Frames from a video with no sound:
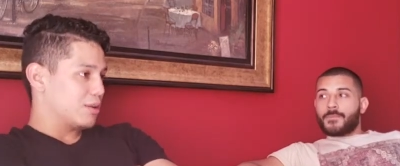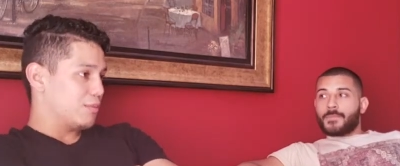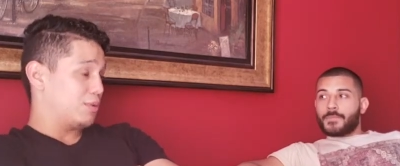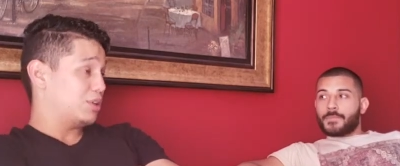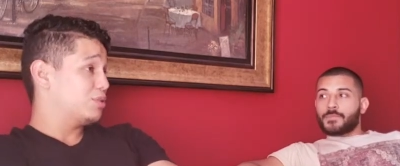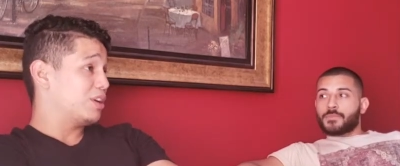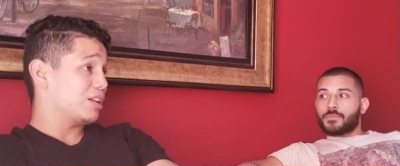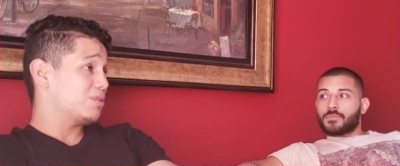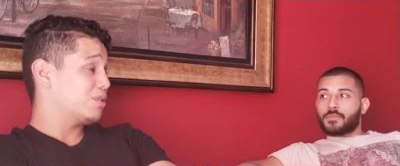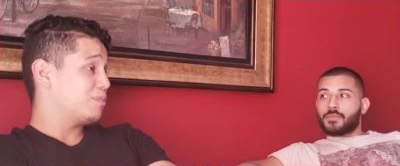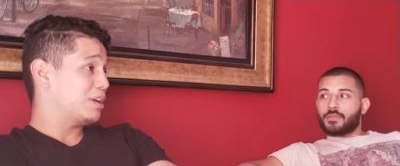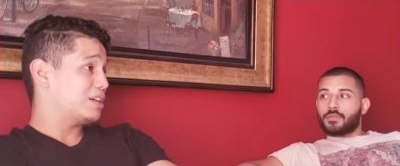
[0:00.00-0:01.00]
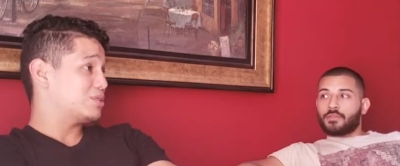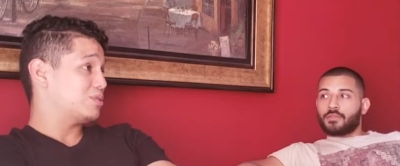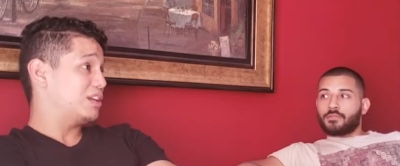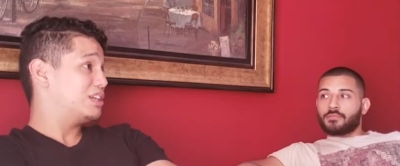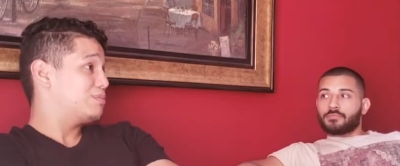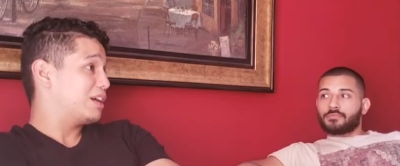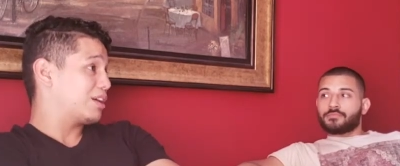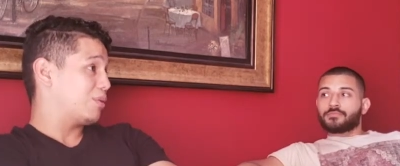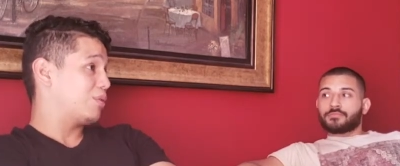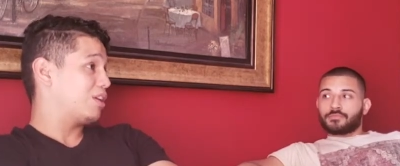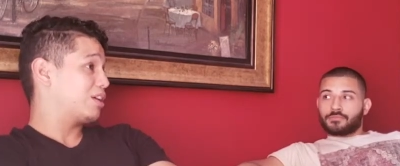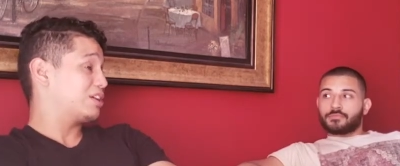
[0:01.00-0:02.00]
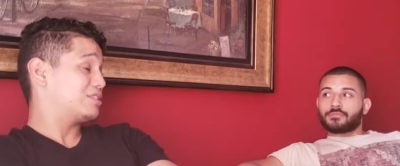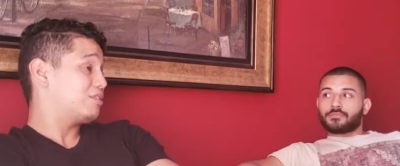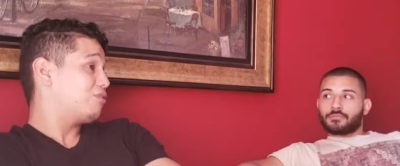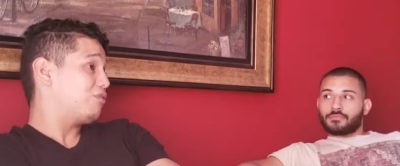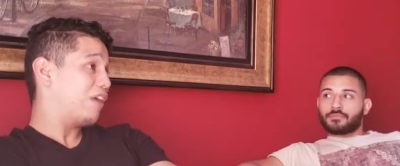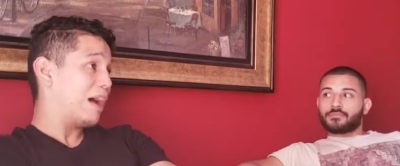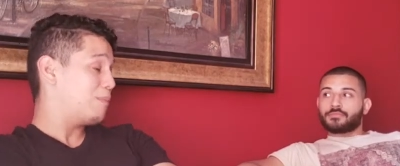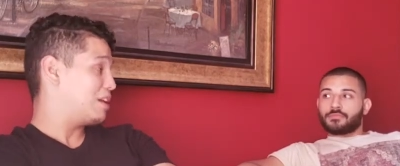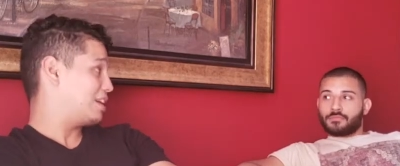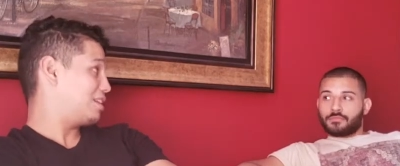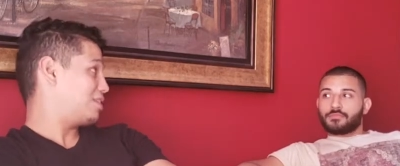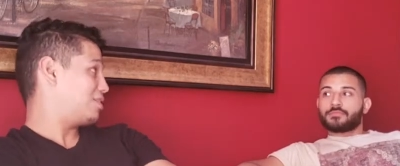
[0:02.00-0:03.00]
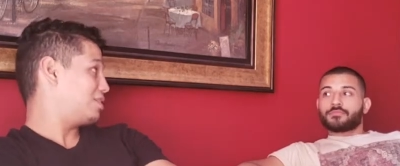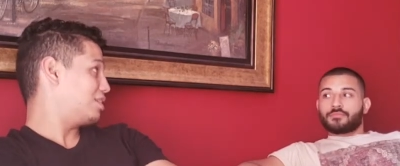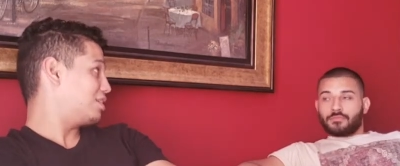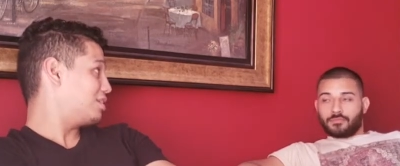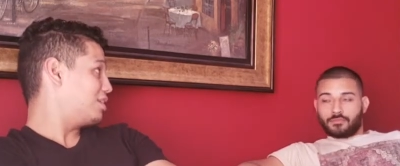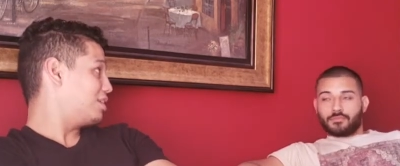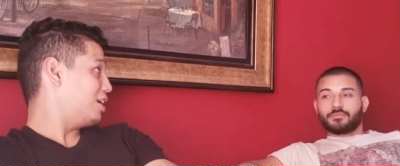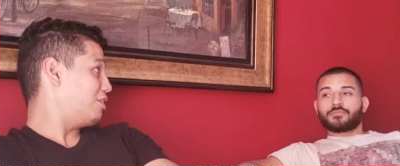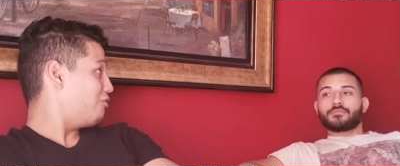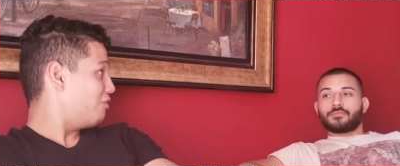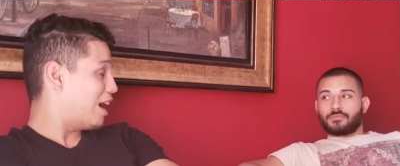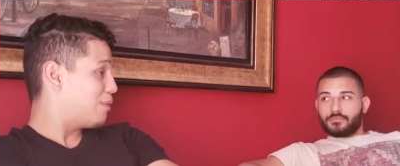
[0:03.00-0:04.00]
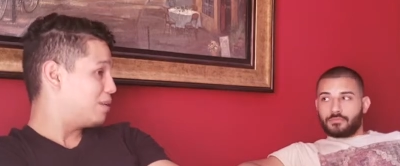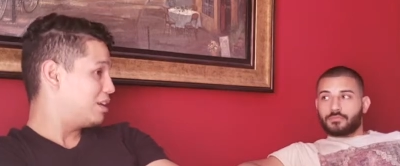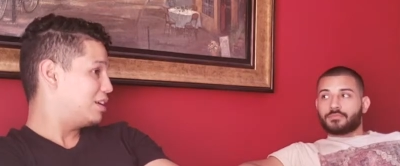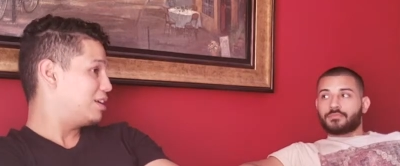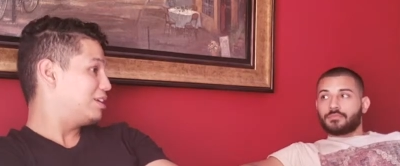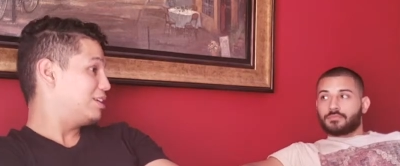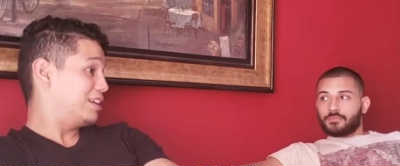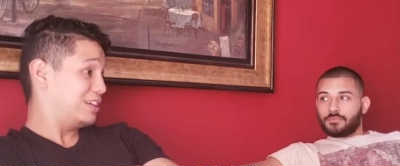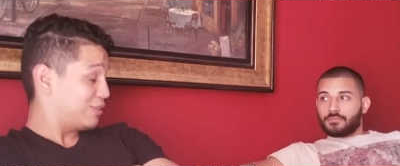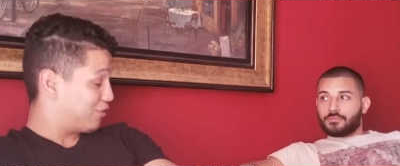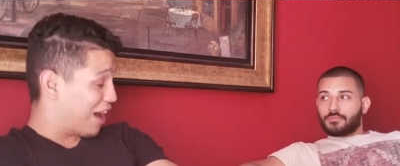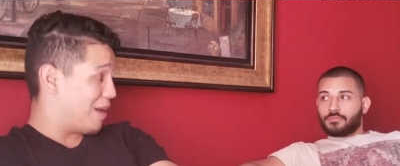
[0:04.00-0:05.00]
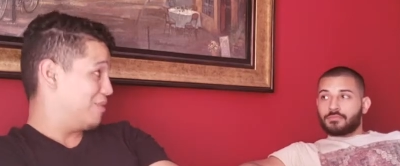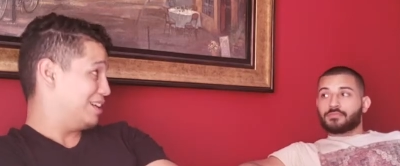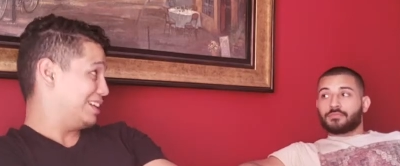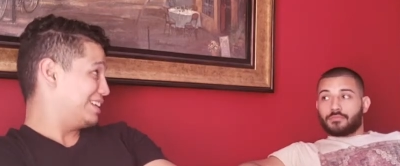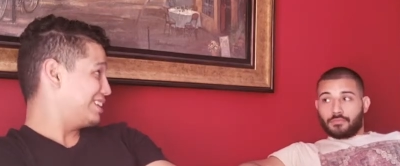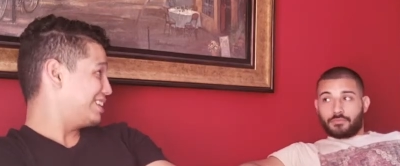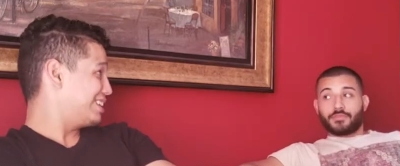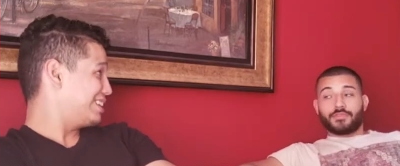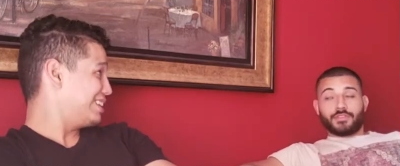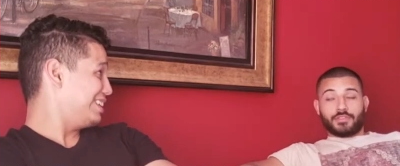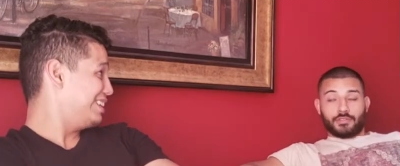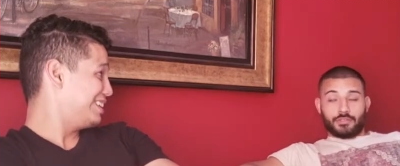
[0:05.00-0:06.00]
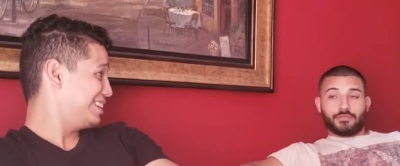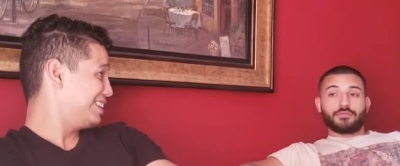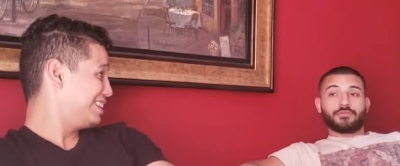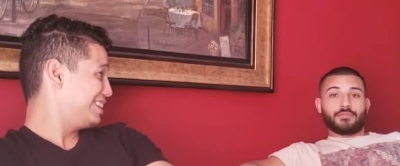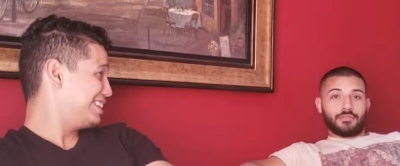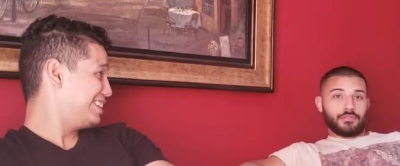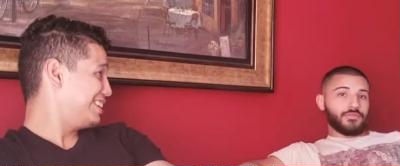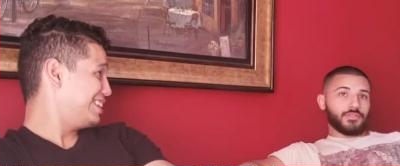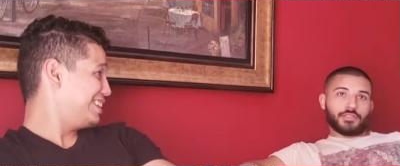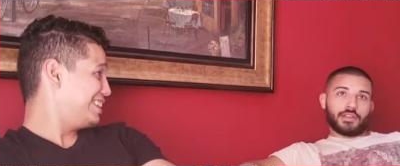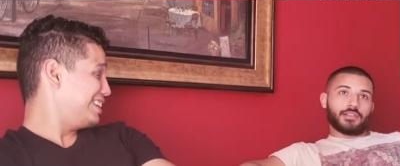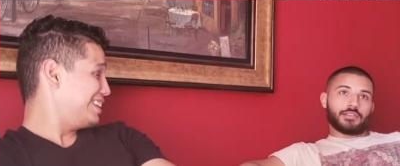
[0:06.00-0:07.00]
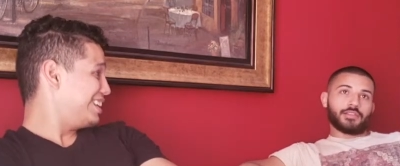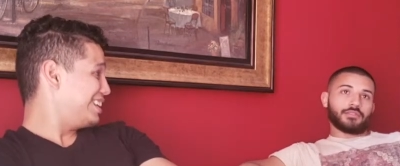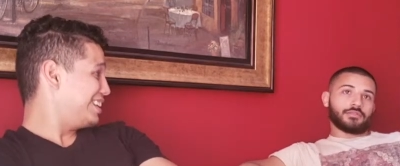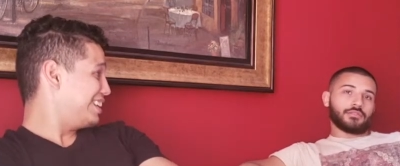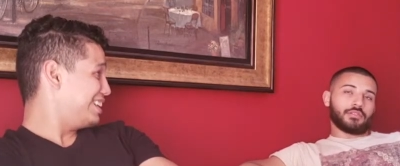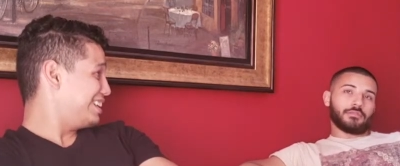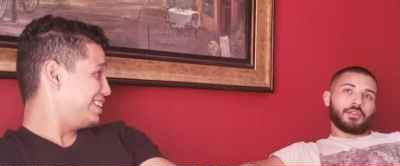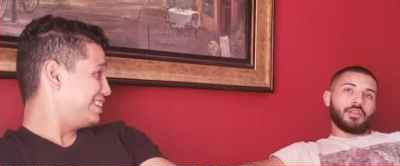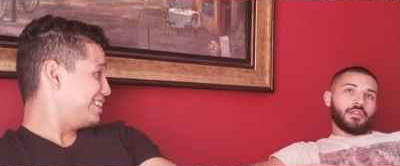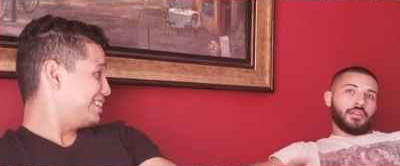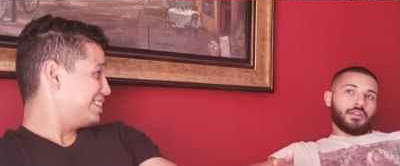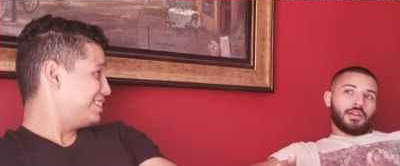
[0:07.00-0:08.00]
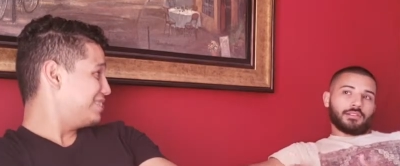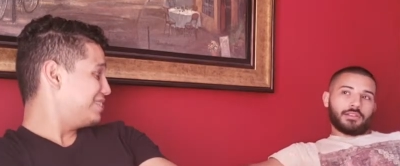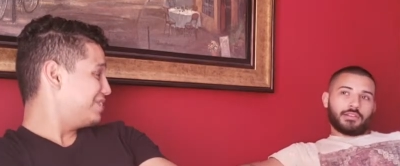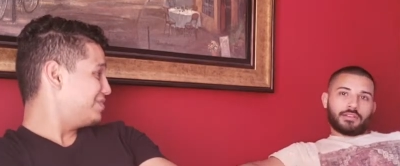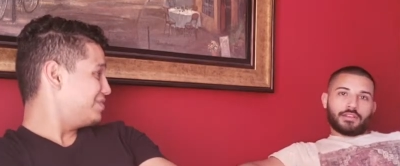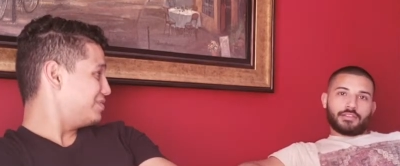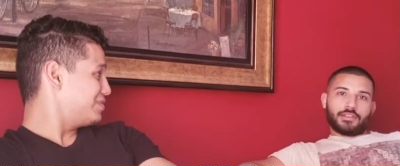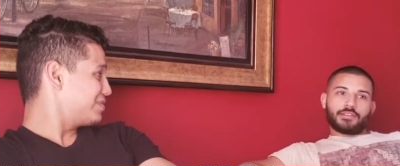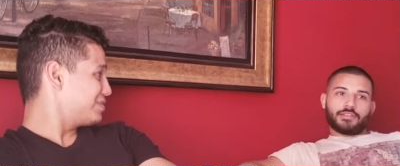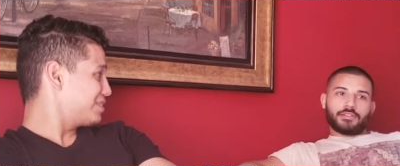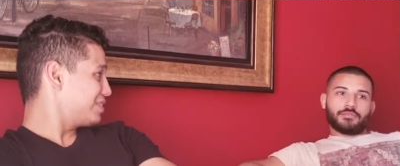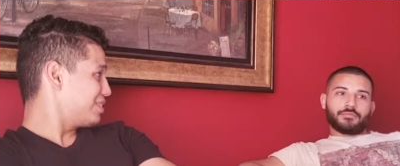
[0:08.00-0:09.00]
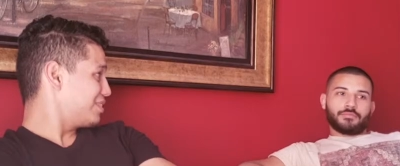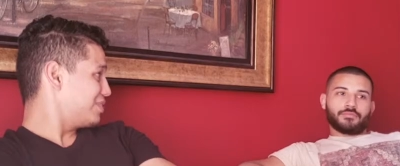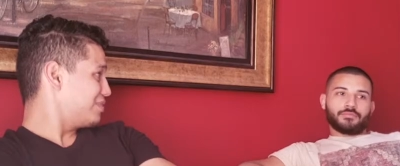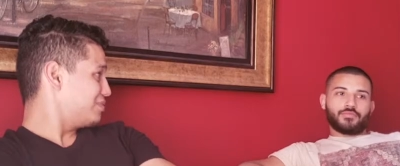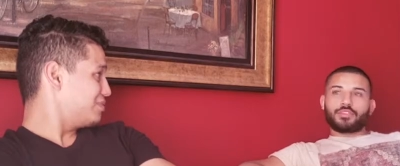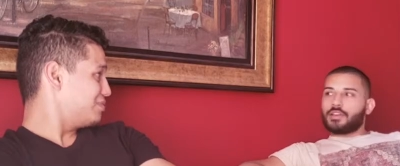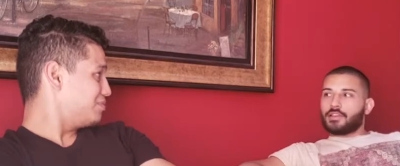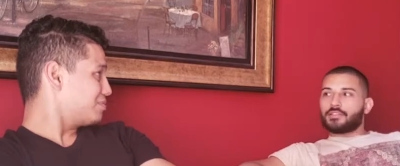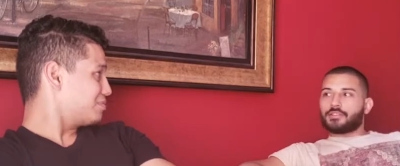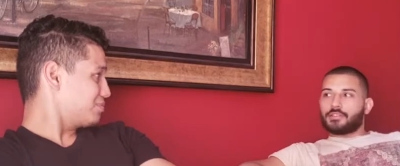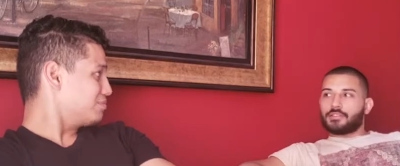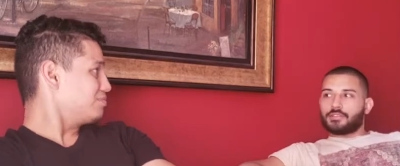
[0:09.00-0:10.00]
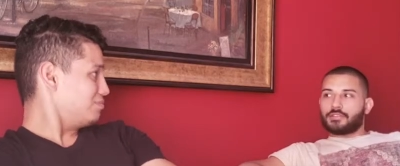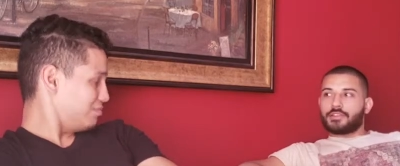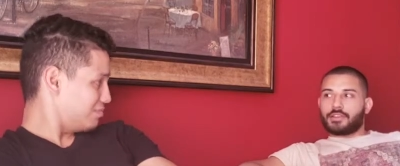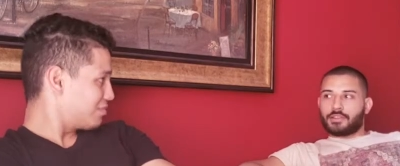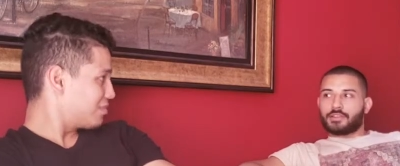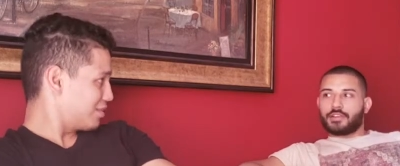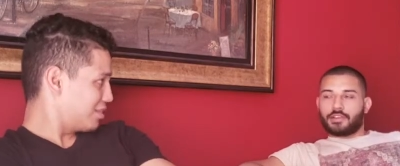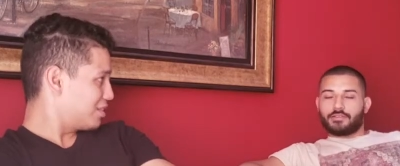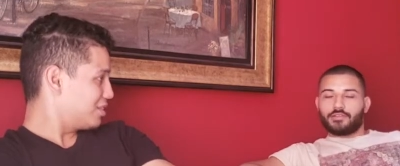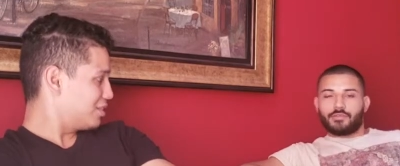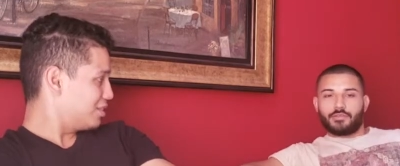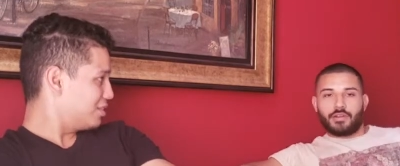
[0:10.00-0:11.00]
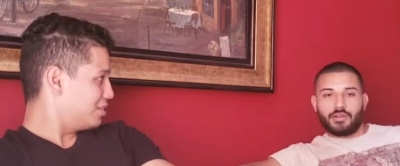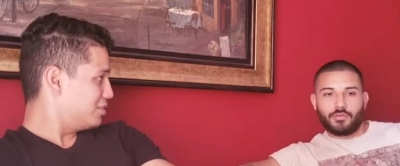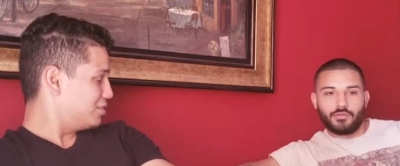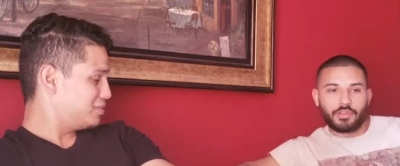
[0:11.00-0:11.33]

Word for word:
Speaker 1: but you gotta do the best to at least make it work because they're family at the end of the day, mm-hmm. and family is family.
Speaker 2: For sure, no, for sure, hands down. So, I think I think um we can end it there. I think that you know uh, we